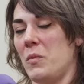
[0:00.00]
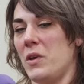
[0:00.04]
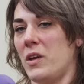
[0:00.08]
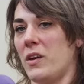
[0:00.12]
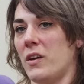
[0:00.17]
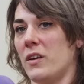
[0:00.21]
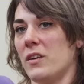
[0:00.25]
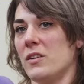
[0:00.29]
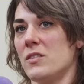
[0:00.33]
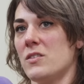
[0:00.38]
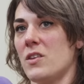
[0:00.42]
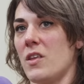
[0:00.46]

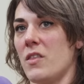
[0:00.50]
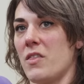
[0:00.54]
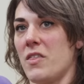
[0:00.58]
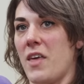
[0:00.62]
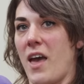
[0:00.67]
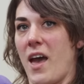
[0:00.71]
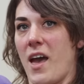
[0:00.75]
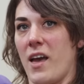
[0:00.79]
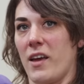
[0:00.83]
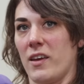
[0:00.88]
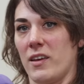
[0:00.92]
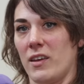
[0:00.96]
Because
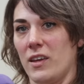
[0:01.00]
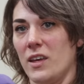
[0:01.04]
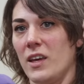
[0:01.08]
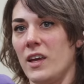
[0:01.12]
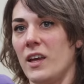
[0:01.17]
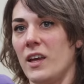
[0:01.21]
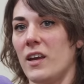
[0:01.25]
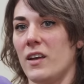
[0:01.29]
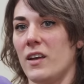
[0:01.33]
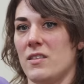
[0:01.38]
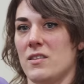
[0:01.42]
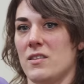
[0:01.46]
that
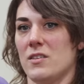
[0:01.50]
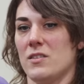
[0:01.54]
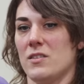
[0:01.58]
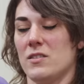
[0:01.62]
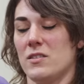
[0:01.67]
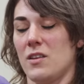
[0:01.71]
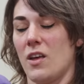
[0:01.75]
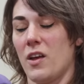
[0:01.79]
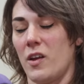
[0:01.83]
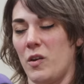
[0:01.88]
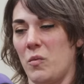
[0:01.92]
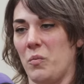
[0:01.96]
heat and the
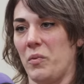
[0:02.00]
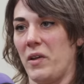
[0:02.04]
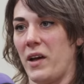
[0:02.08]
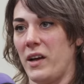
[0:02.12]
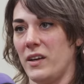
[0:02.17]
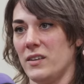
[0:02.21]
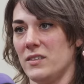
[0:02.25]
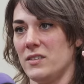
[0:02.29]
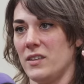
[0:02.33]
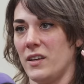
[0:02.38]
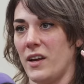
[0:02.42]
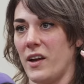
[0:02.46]
sun
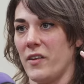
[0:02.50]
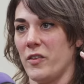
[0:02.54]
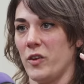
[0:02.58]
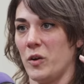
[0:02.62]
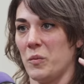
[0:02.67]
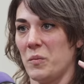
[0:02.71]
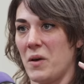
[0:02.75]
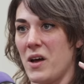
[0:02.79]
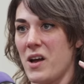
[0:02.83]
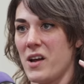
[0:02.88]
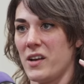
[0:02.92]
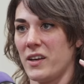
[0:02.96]
blasting on
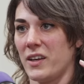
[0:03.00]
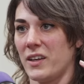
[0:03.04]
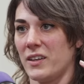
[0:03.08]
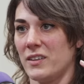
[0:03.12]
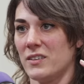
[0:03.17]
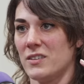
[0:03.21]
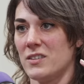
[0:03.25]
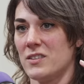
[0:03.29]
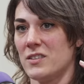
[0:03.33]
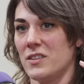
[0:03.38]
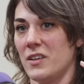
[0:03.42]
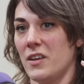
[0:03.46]
their
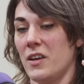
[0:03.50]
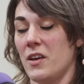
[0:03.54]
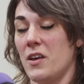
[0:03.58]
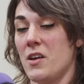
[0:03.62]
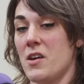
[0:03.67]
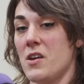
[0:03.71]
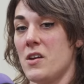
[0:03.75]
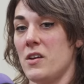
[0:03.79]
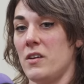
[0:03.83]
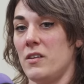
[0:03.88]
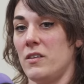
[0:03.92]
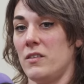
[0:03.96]
bodies
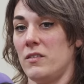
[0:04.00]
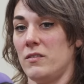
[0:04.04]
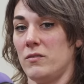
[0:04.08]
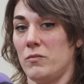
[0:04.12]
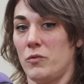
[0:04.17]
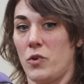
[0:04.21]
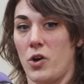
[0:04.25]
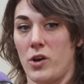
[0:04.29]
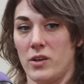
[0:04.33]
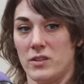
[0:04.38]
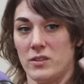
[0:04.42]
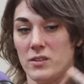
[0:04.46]

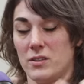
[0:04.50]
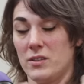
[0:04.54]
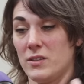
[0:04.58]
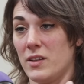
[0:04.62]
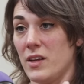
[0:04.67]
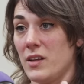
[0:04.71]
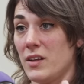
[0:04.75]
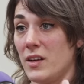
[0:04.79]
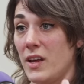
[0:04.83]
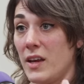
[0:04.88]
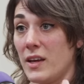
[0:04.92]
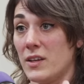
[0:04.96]
causes
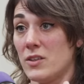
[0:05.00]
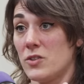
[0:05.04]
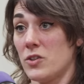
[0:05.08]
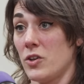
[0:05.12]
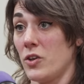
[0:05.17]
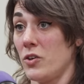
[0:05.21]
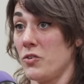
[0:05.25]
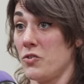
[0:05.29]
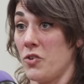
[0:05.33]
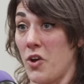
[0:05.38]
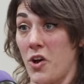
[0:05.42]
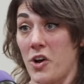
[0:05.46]
skin
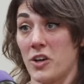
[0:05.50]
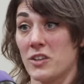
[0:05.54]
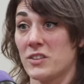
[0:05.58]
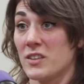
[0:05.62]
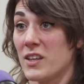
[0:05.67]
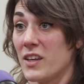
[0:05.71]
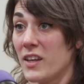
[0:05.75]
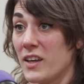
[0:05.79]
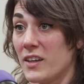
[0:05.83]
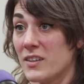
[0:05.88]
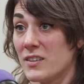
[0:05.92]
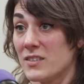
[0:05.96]
cancer. Dogs
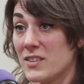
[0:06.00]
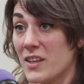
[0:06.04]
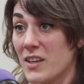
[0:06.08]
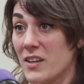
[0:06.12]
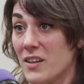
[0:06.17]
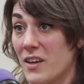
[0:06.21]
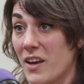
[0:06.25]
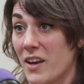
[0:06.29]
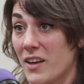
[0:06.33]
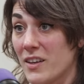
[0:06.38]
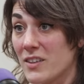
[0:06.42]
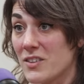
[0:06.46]
can get
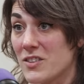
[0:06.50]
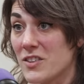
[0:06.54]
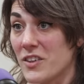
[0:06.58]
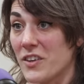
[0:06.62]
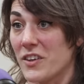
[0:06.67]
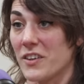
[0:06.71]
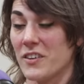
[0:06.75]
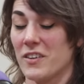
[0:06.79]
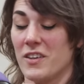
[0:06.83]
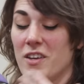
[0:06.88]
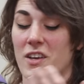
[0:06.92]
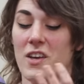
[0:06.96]
skin
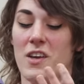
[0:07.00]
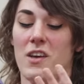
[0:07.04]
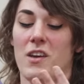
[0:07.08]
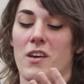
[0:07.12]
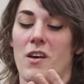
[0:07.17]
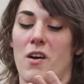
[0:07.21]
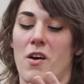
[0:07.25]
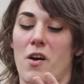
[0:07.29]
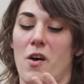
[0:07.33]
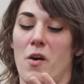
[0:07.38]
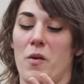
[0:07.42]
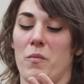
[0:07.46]
cancer.
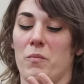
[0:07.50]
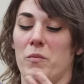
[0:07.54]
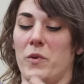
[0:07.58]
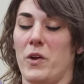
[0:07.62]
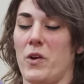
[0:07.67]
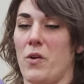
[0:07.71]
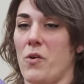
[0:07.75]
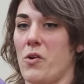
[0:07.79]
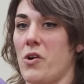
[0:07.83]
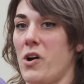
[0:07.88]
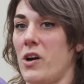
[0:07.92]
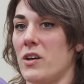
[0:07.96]
You
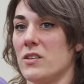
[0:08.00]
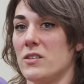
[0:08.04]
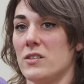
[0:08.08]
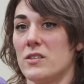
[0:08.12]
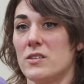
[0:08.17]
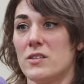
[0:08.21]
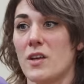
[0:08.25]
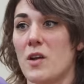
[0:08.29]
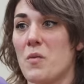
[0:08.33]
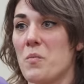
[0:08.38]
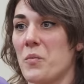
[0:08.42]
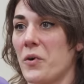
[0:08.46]
know, causes
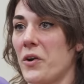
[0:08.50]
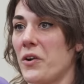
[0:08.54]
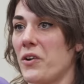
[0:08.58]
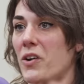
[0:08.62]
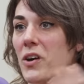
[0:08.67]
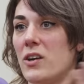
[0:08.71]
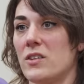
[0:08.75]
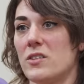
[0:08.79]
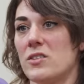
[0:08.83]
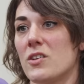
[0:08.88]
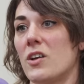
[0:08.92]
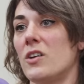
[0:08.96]
sunburn,
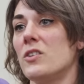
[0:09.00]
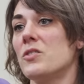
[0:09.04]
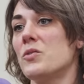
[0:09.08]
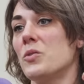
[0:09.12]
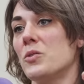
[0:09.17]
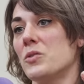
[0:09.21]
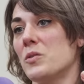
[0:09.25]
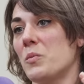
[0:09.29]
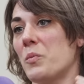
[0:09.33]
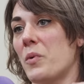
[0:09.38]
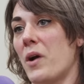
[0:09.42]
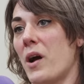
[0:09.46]
causes all
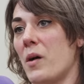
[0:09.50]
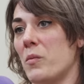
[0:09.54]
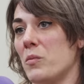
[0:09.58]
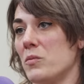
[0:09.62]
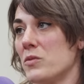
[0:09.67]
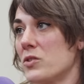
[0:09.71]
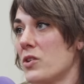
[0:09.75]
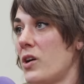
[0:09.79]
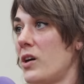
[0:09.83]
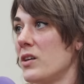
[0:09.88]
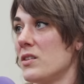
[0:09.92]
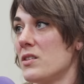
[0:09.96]
sorts of
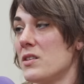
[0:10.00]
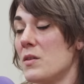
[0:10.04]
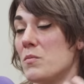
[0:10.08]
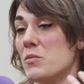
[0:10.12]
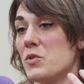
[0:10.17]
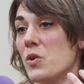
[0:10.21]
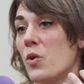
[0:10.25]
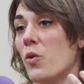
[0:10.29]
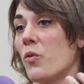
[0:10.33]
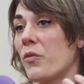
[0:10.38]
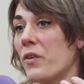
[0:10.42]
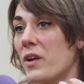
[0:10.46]
problems, causes them
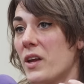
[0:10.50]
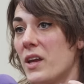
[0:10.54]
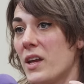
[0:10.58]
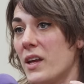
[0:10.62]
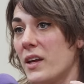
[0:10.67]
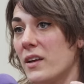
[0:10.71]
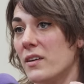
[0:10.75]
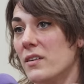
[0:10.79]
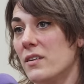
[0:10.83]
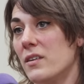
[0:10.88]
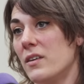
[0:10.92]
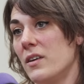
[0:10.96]
to
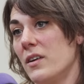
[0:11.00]
overheat.